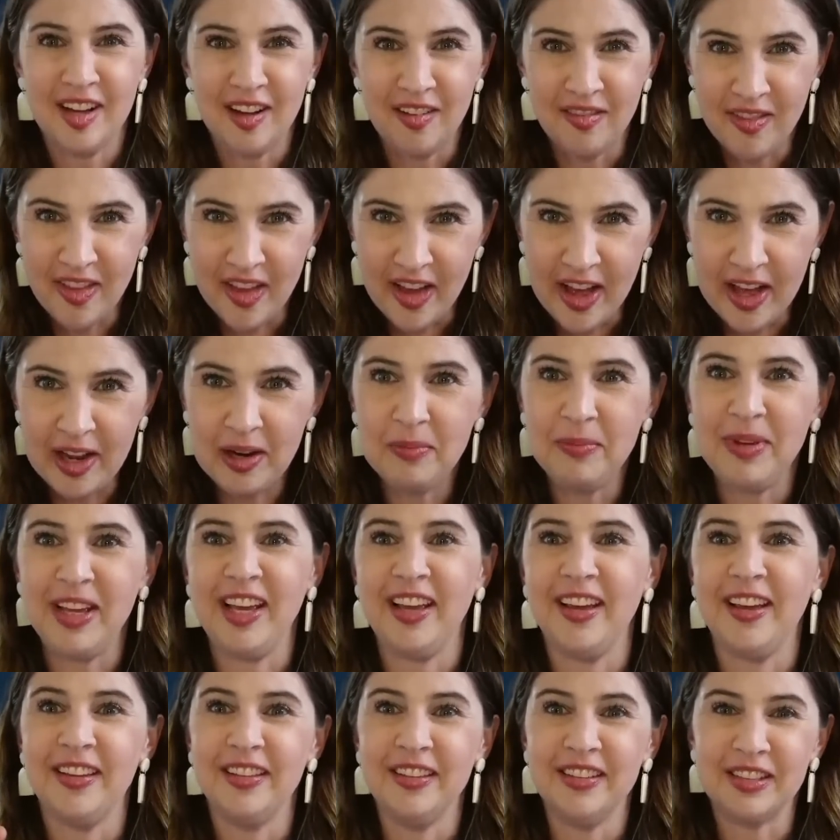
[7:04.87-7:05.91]
of the enemy
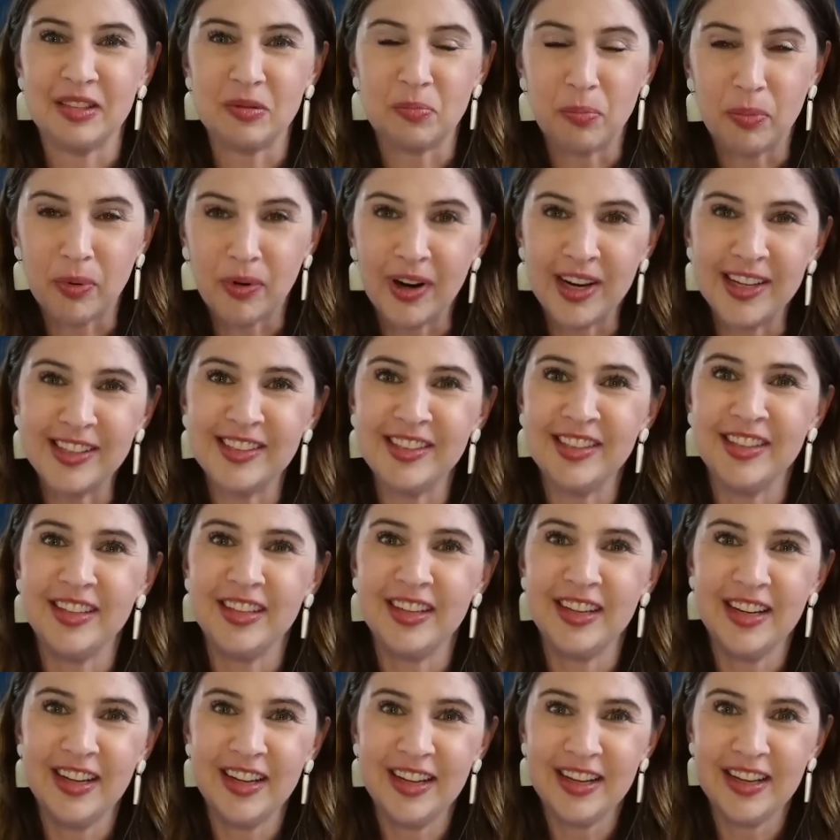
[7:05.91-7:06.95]
in this present
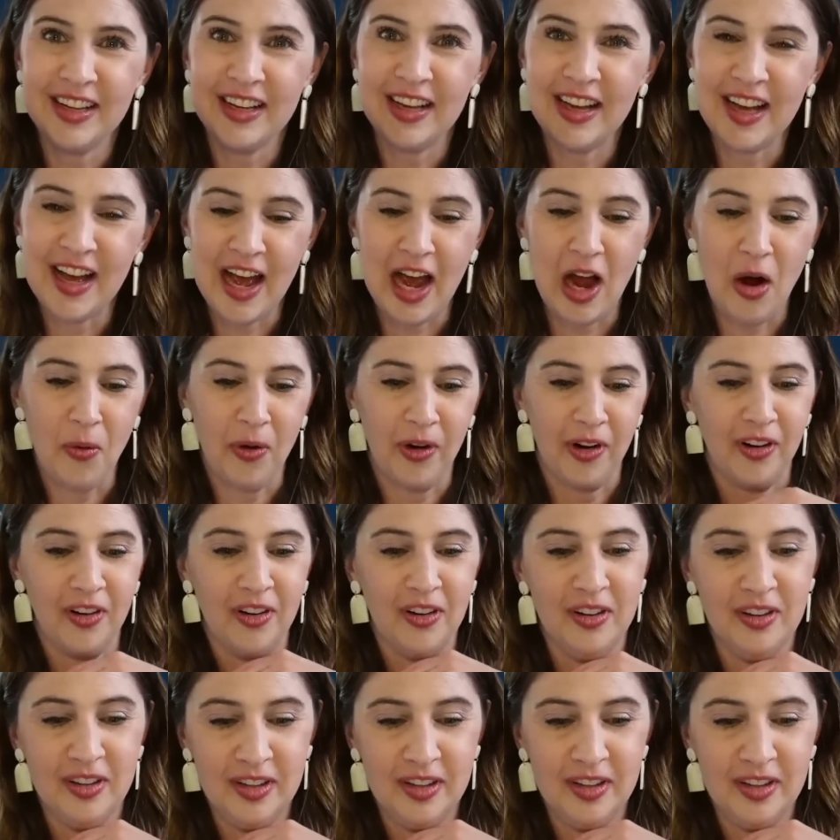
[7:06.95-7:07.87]
hour.